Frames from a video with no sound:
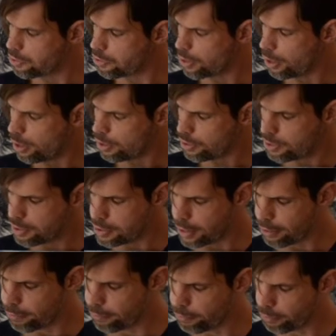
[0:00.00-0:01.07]
starting to
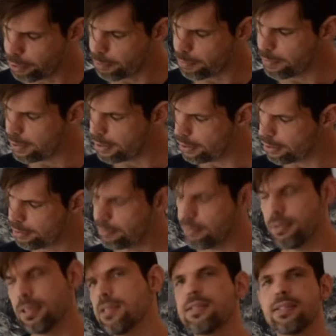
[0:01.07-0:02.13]
take form in
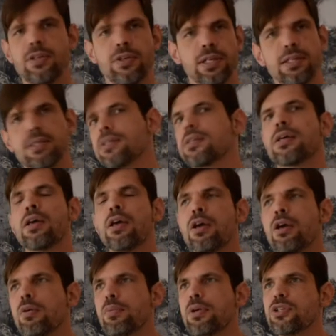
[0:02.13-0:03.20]
this series,
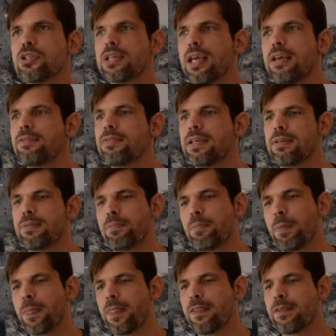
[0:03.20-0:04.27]
which gave it
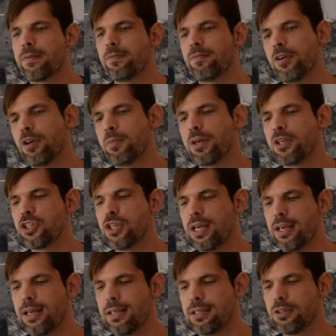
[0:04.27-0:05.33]
very much
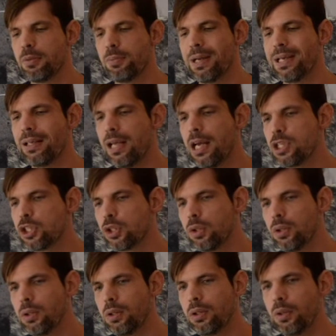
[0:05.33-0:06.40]
a sort of
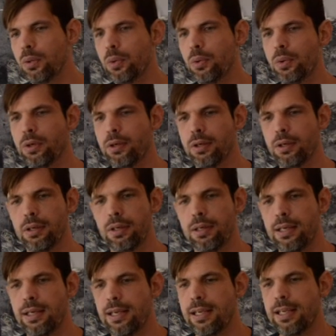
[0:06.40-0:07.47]
biological or
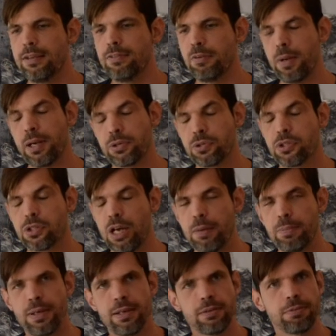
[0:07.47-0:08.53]
even
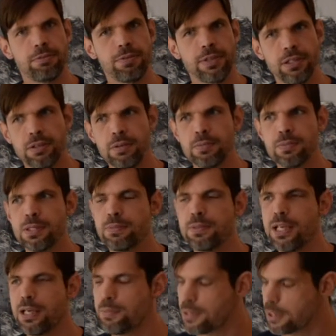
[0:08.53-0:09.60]
microscopic feel
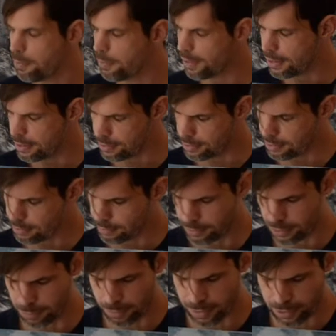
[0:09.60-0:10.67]
sometimes. Some of
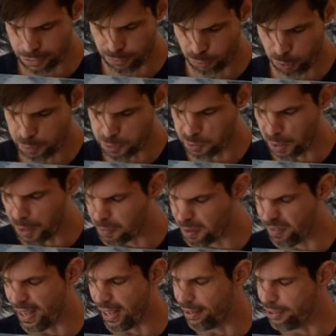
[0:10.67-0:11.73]
these forms remind me
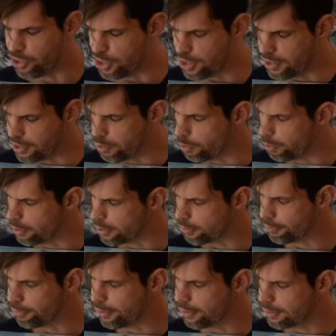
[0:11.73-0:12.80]
of algae or
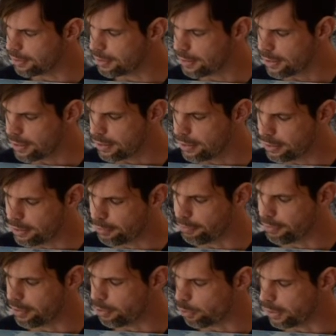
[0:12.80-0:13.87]
different
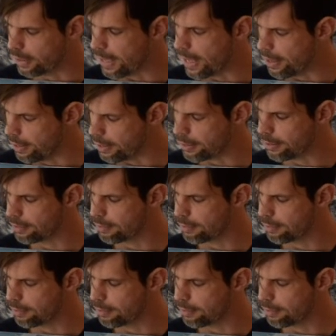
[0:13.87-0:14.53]
organic,